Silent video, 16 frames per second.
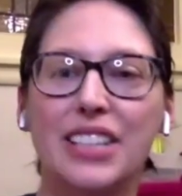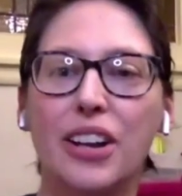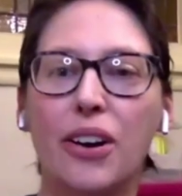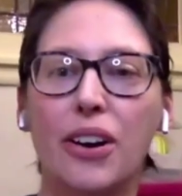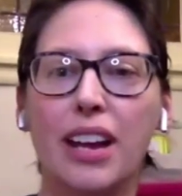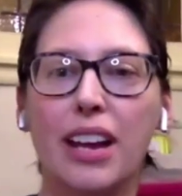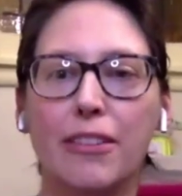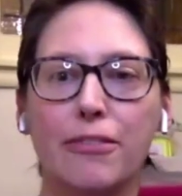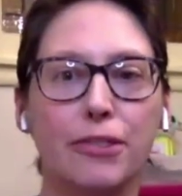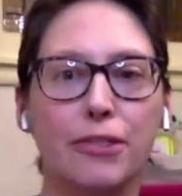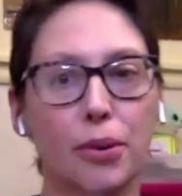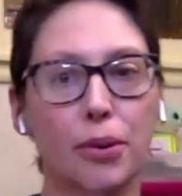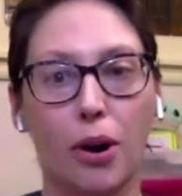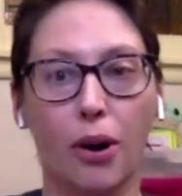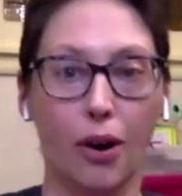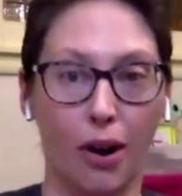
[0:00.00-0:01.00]
so, if
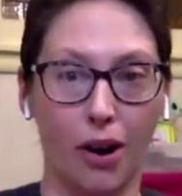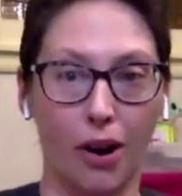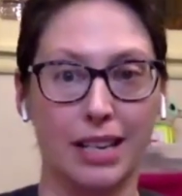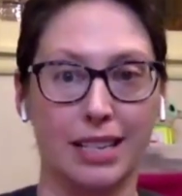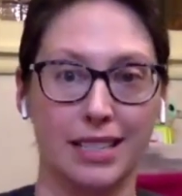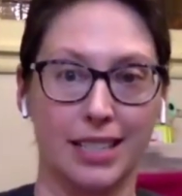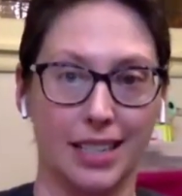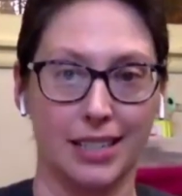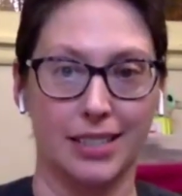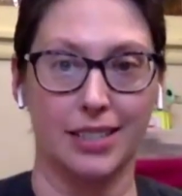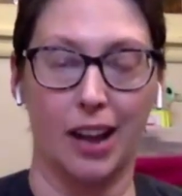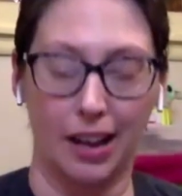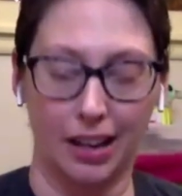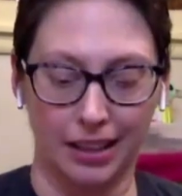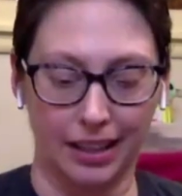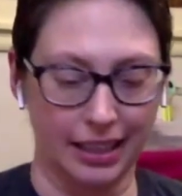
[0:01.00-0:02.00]
you are on
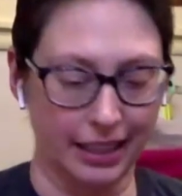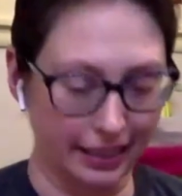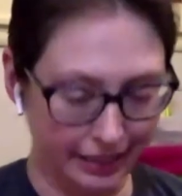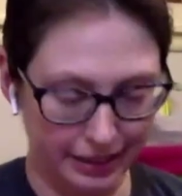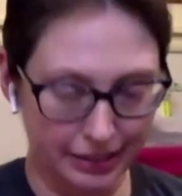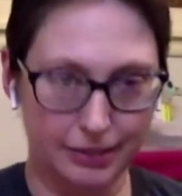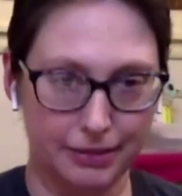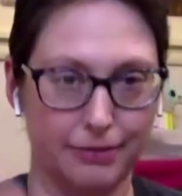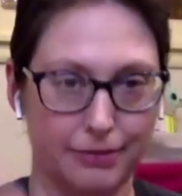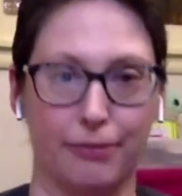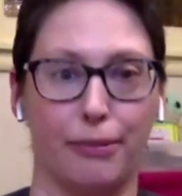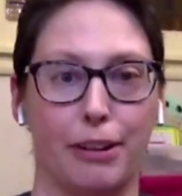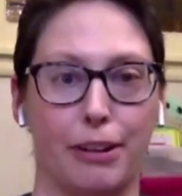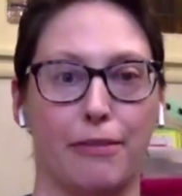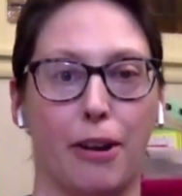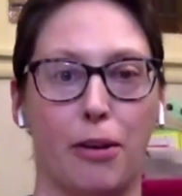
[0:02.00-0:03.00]
TikTok, like
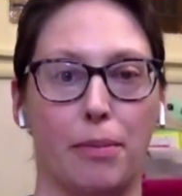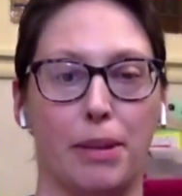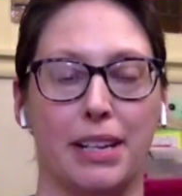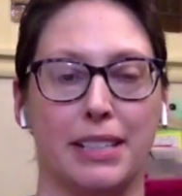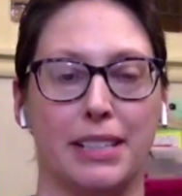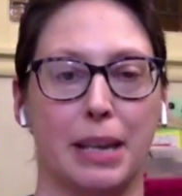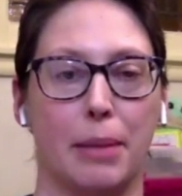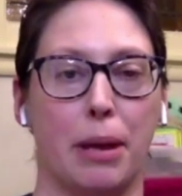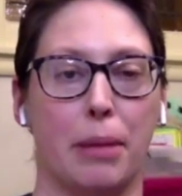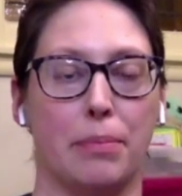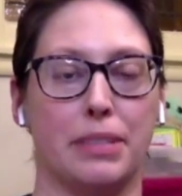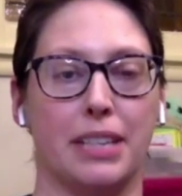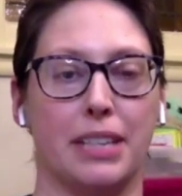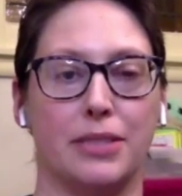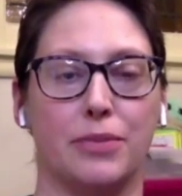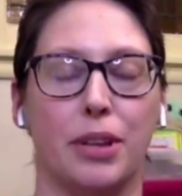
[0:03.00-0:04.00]
we've all been
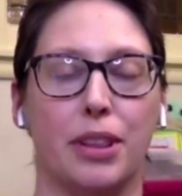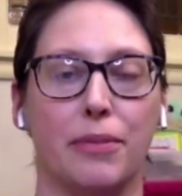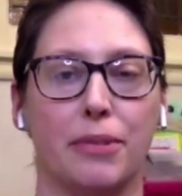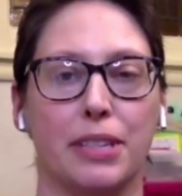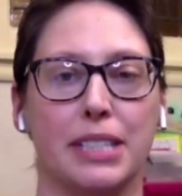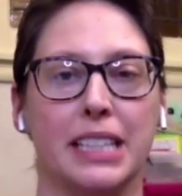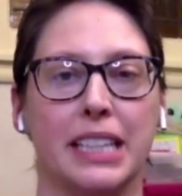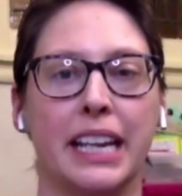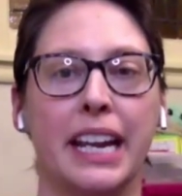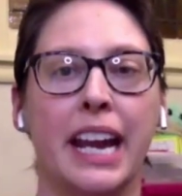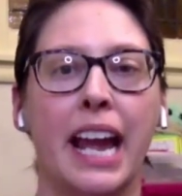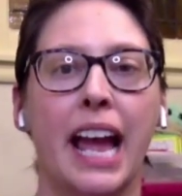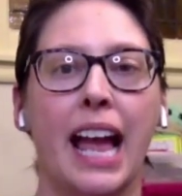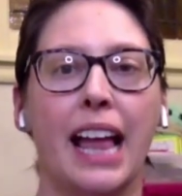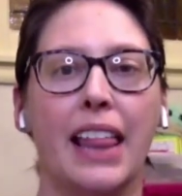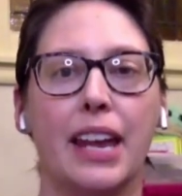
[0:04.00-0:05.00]
obsessed with recently,
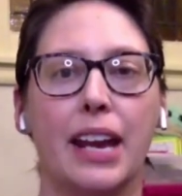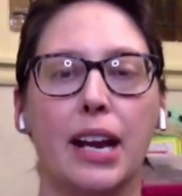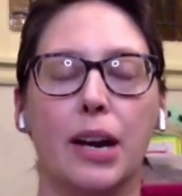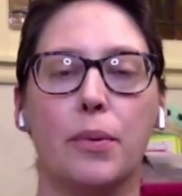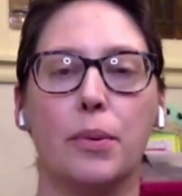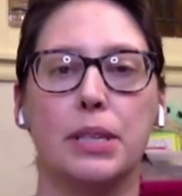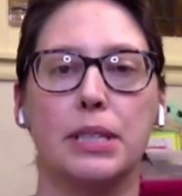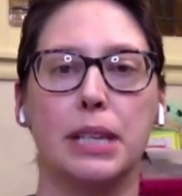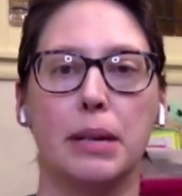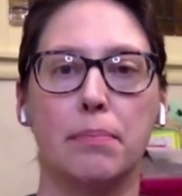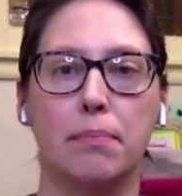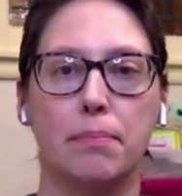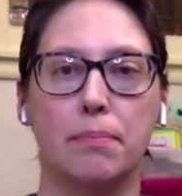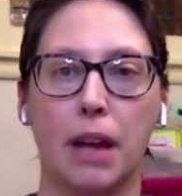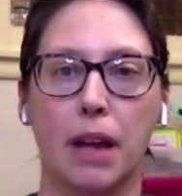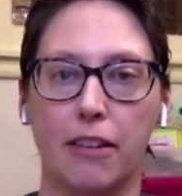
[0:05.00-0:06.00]
there was
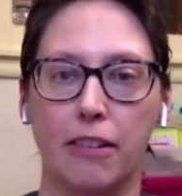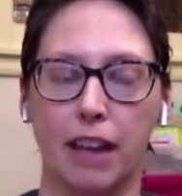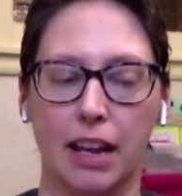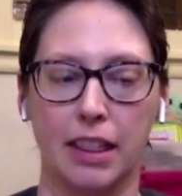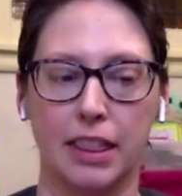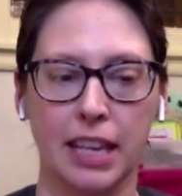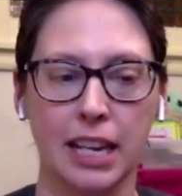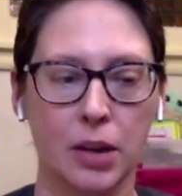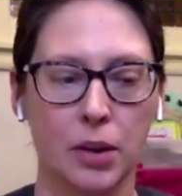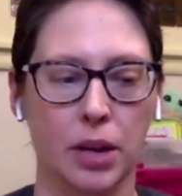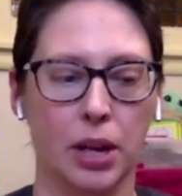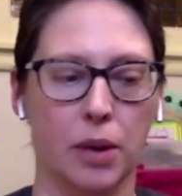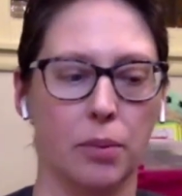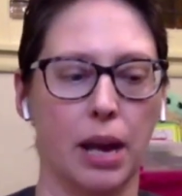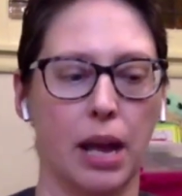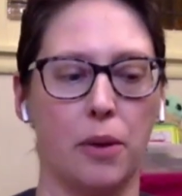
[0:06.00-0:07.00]
a, a, a thing
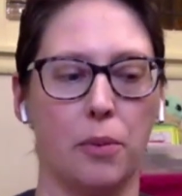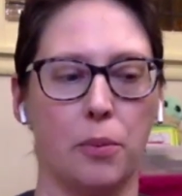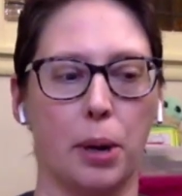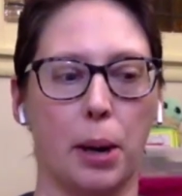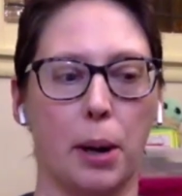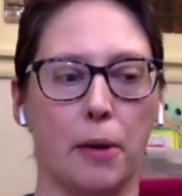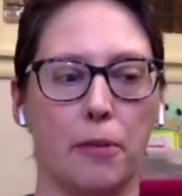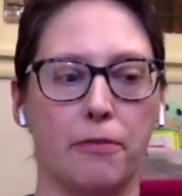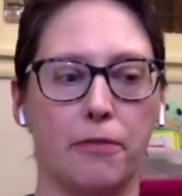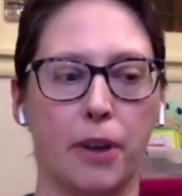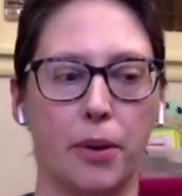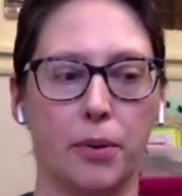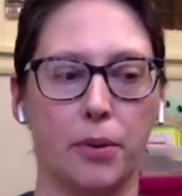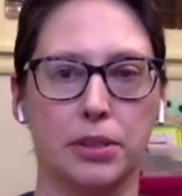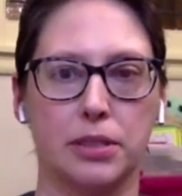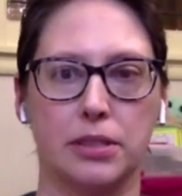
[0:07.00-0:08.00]
going around where
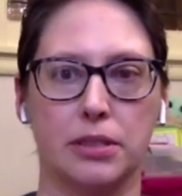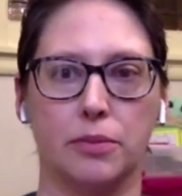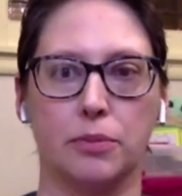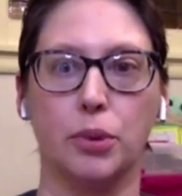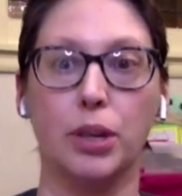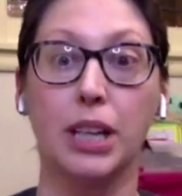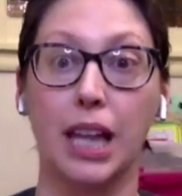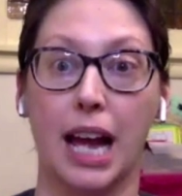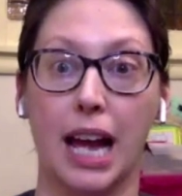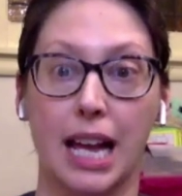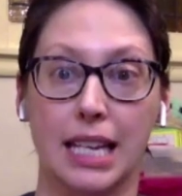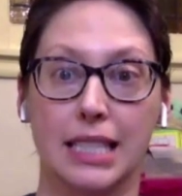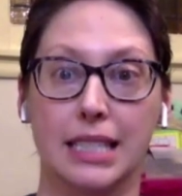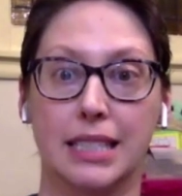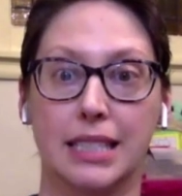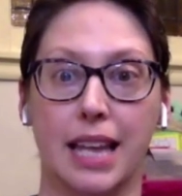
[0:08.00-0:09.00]
folks
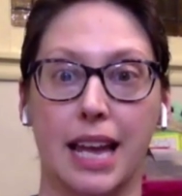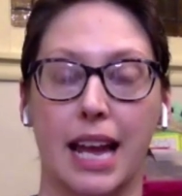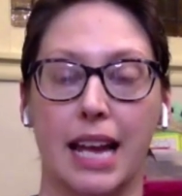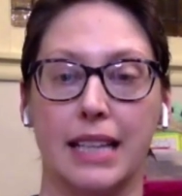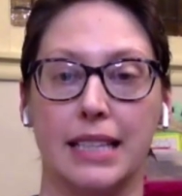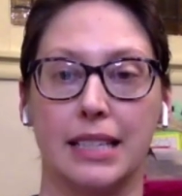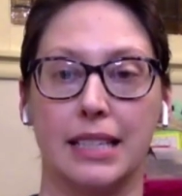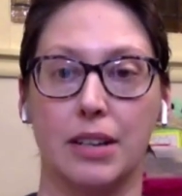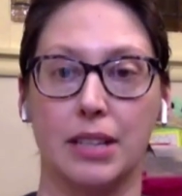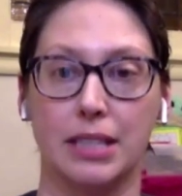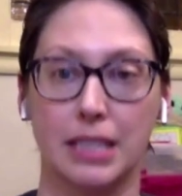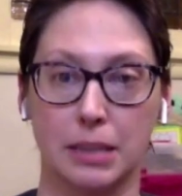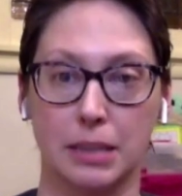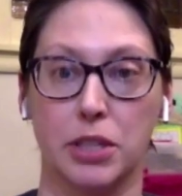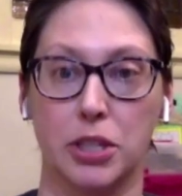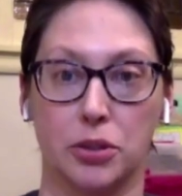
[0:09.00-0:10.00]
realized that on
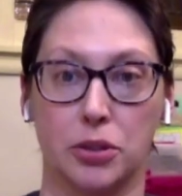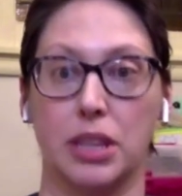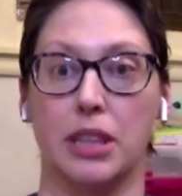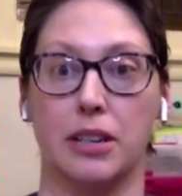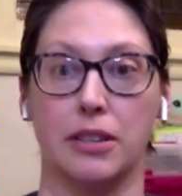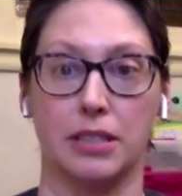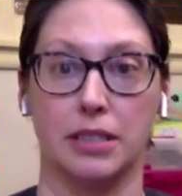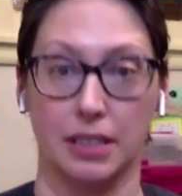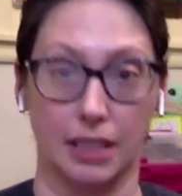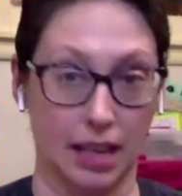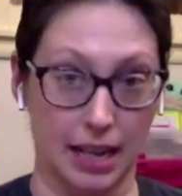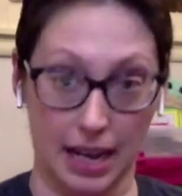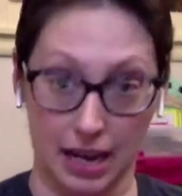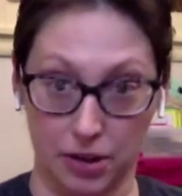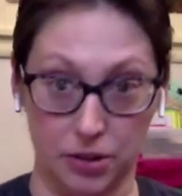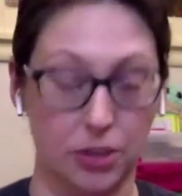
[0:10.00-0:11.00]
Sesame Street, there's
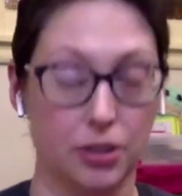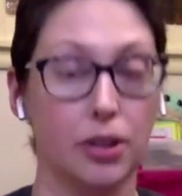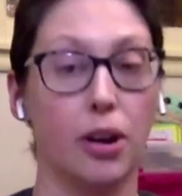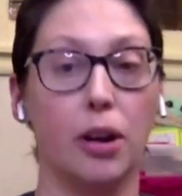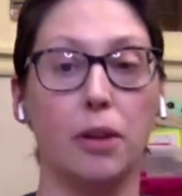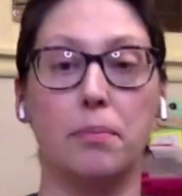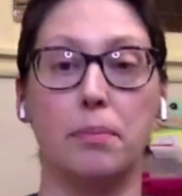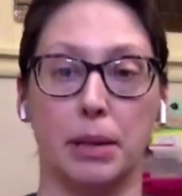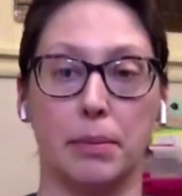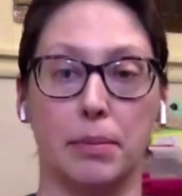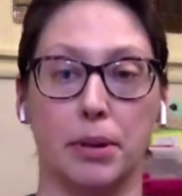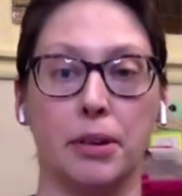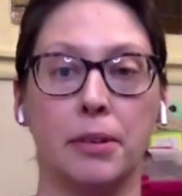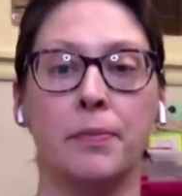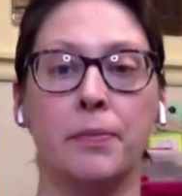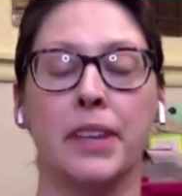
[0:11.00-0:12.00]
a character called Big
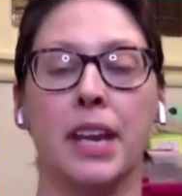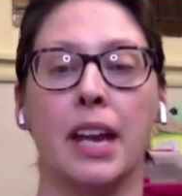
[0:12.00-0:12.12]
Bird